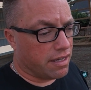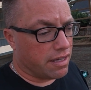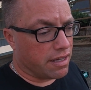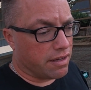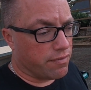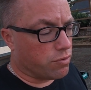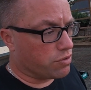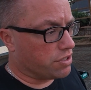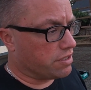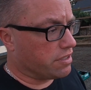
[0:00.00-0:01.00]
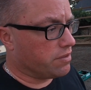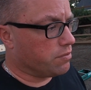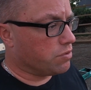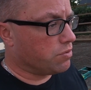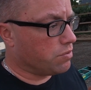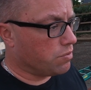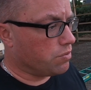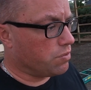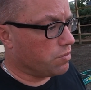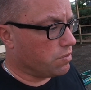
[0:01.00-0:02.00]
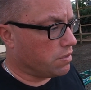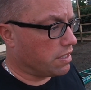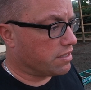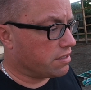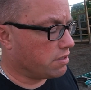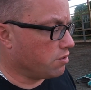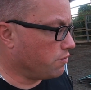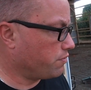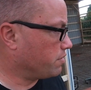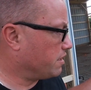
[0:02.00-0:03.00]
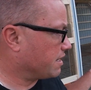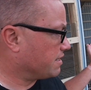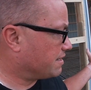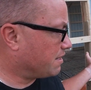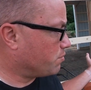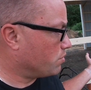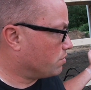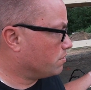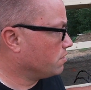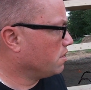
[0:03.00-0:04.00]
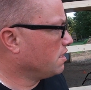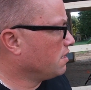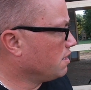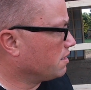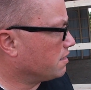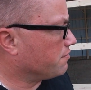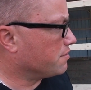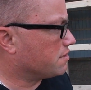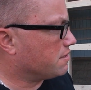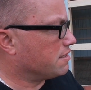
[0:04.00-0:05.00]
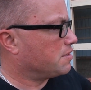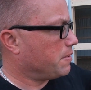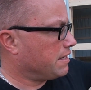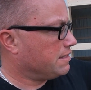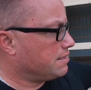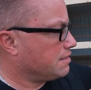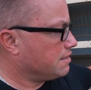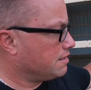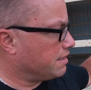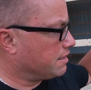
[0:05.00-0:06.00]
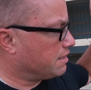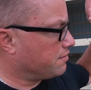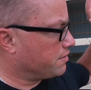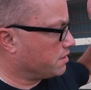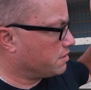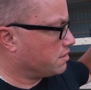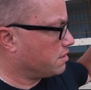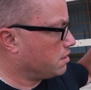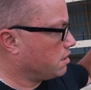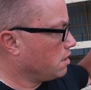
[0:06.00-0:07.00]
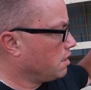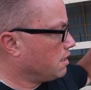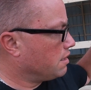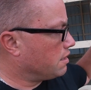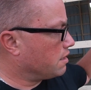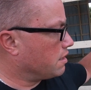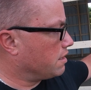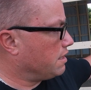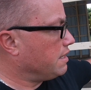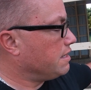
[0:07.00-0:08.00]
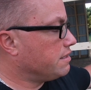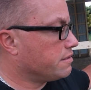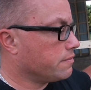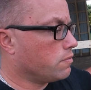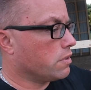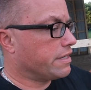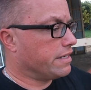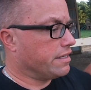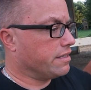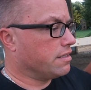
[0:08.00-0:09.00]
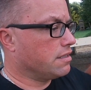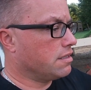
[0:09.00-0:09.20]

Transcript: Unfortunately, this hopefully, like I said, will give us the space and give us the ease of working,